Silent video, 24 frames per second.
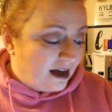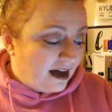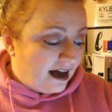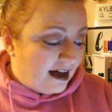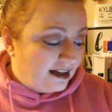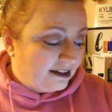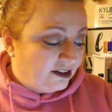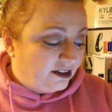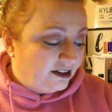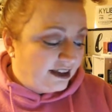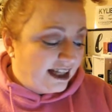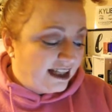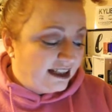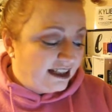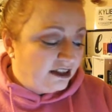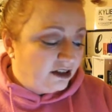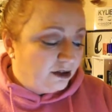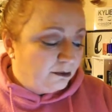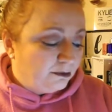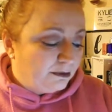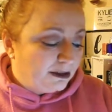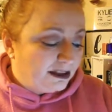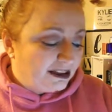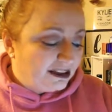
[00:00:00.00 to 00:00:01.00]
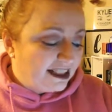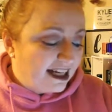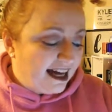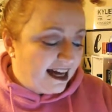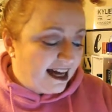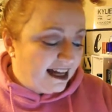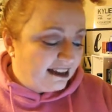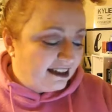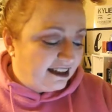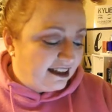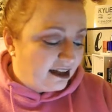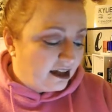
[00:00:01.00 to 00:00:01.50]
and then number
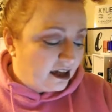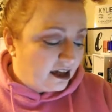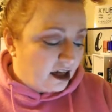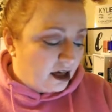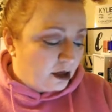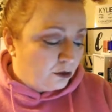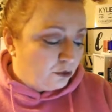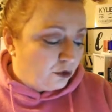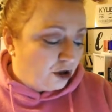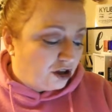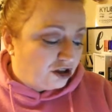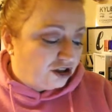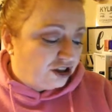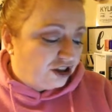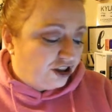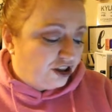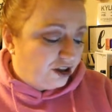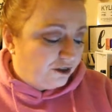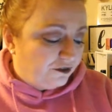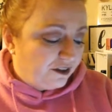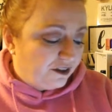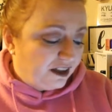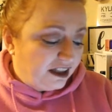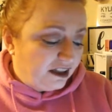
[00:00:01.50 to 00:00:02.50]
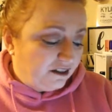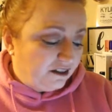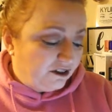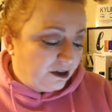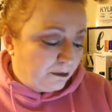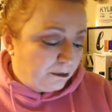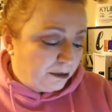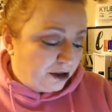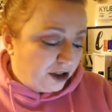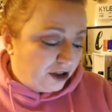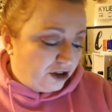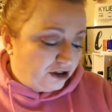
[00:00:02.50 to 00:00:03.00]
10 what do you think of
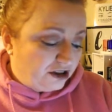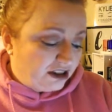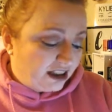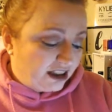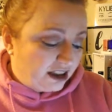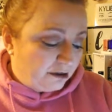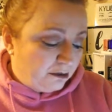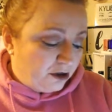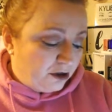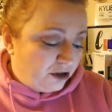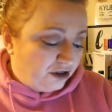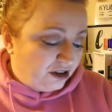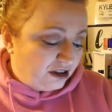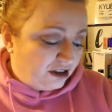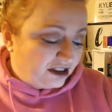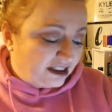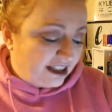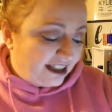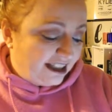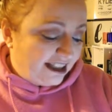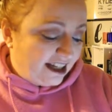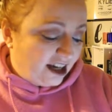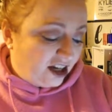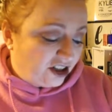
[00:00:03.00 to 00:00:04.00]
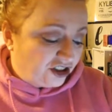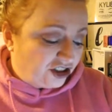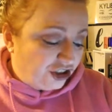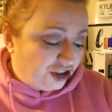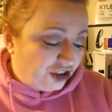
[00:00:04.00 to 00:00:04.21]
the beauty community on